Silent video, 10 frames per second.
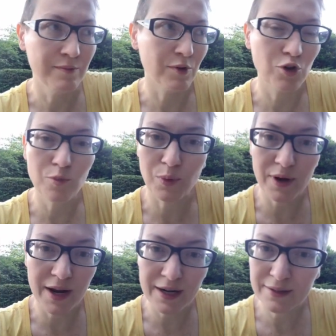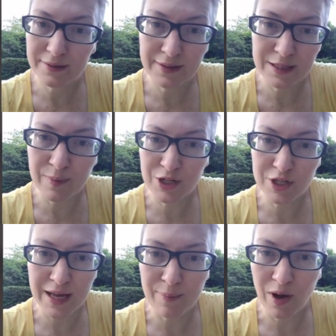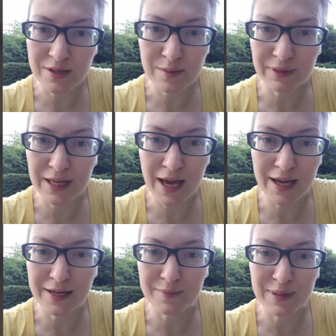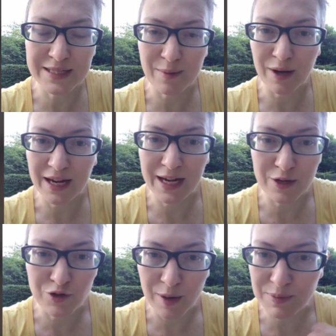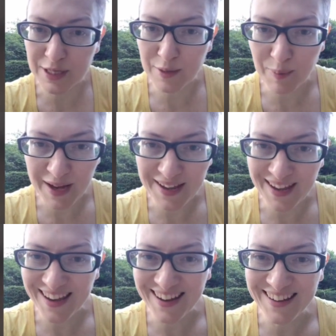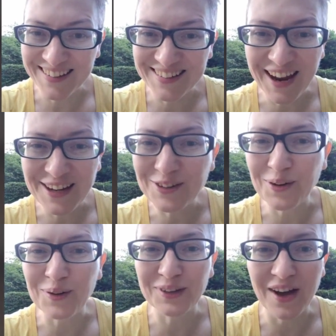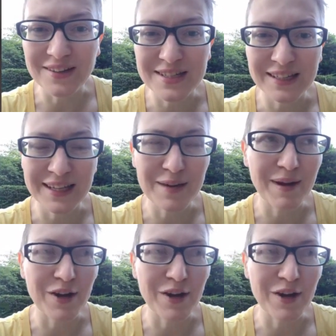recuperate as much as I possibly can because I'm not getting interrupted by a 9-year-old constantly.